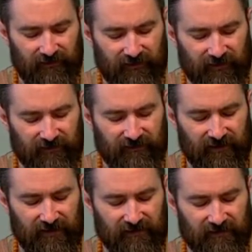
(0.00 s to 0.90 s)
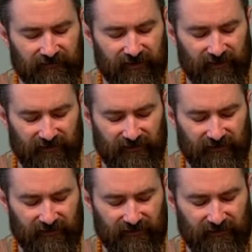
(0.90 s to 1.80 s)
and stands if held.
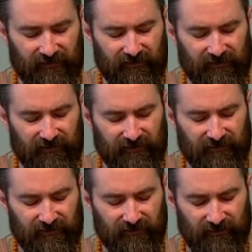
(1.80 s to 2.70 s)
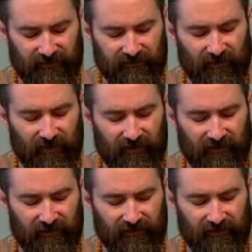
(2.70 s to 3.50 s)
So does breath.